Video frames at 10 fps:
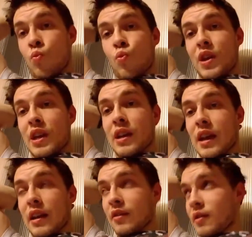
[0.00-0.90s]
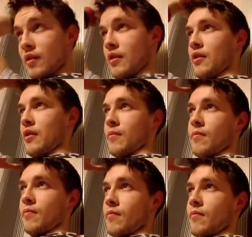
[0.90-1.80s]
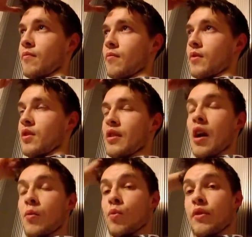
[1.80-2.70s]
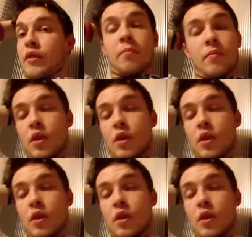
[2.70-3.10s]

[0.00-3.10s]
we get to stand with them.